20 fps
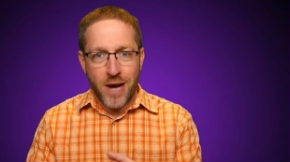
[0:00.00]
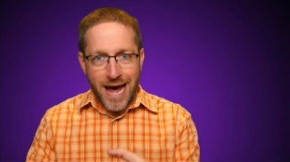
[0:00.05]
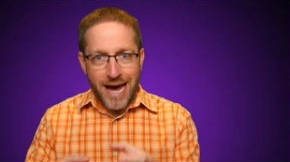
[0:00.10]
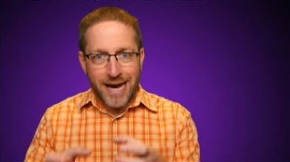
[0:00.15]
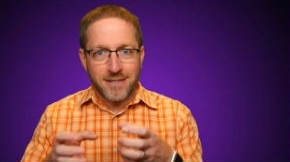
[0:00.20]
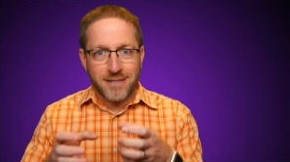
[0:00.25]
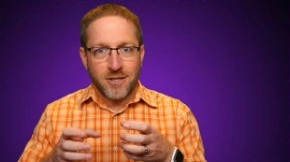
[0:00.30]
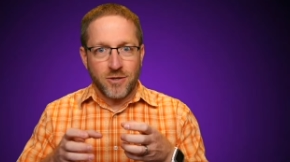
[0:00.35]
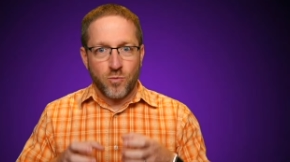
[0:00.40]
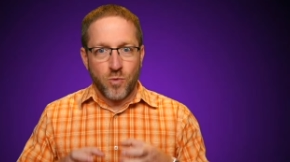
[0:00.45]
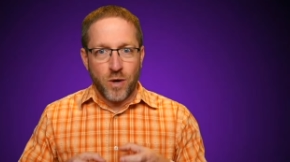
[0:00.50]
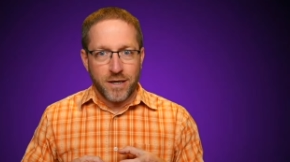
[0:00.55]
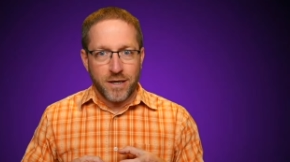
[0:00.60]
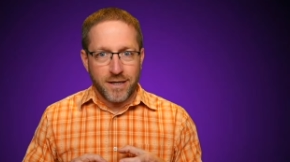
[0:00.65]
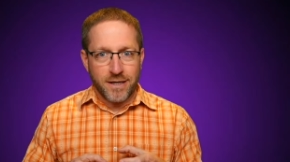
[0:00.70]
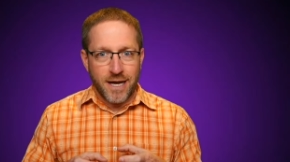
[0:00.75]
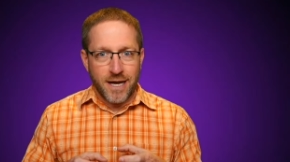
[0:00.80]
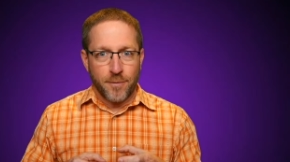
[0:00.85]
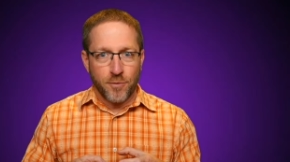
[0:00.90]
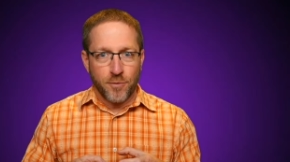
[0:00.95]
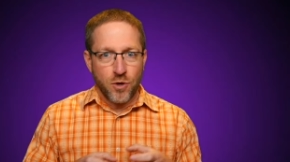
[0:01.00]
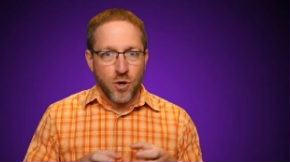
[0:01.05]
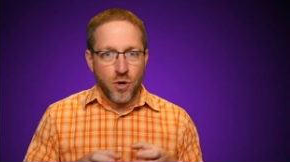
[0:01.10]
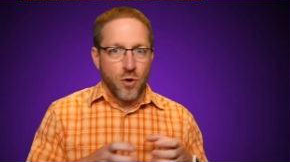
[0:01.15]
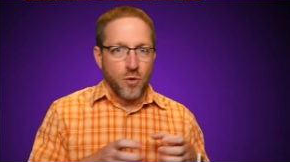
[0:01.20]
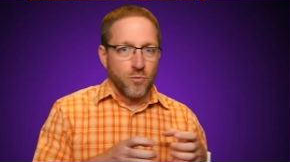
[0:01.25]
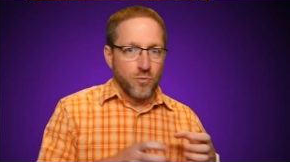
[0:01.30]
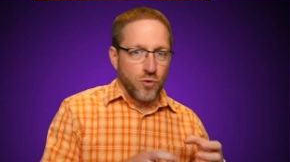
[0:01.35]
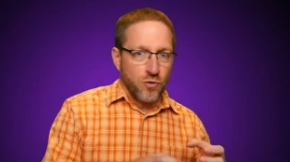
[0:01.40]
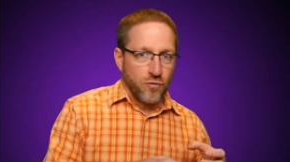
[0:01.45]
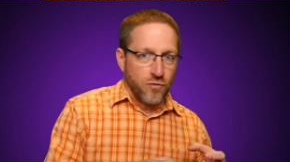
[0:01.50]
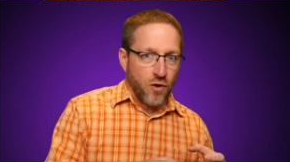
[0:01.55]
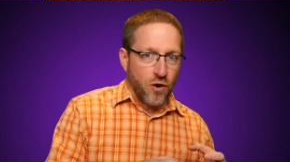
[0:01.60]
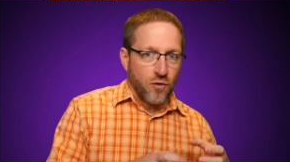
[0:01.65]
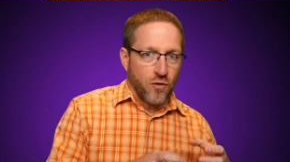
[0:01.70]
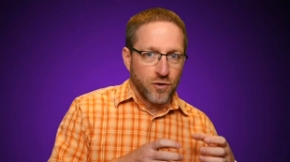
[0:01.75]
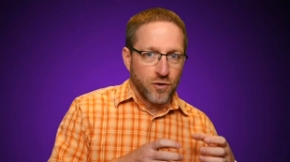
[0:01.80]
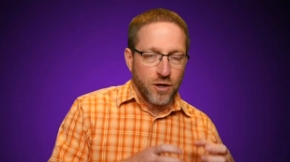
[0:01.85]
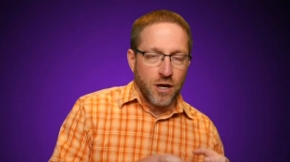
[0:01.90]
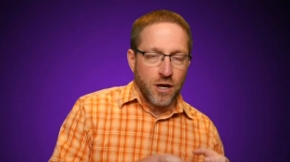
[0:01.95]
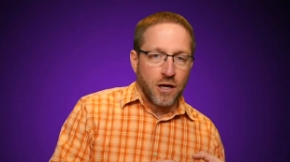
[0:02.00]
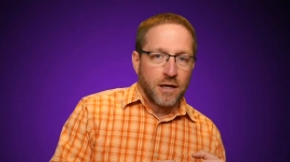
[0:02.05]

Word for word: exit one camera, move over,